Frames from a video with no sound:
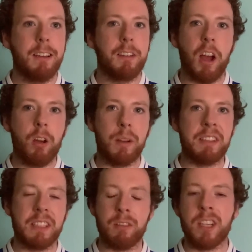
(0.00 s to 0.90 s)
Dayong
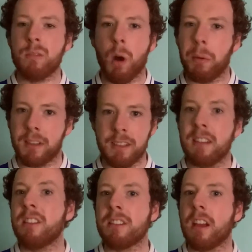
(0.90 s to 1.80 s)
isn't the reason why we
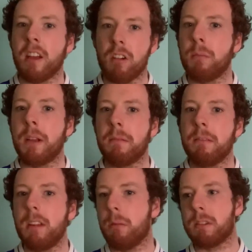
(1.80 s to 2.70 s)
conceded this day, you know what I mean?
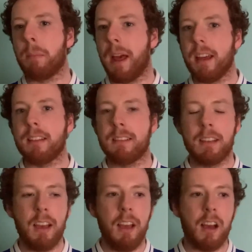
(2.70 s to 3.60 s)
It was the players.
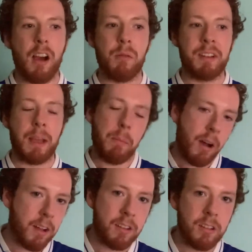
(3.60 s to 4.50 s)
We need to get
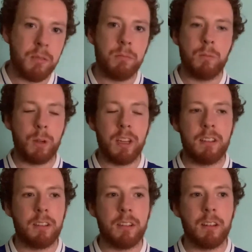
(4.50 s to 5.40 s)
behind them. We need
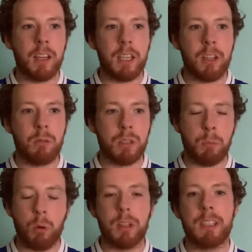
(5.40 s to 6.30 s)
to, like, you know,
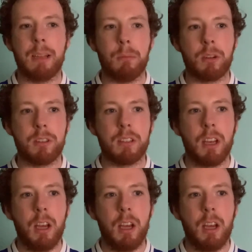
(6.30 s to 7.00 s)
support the team because...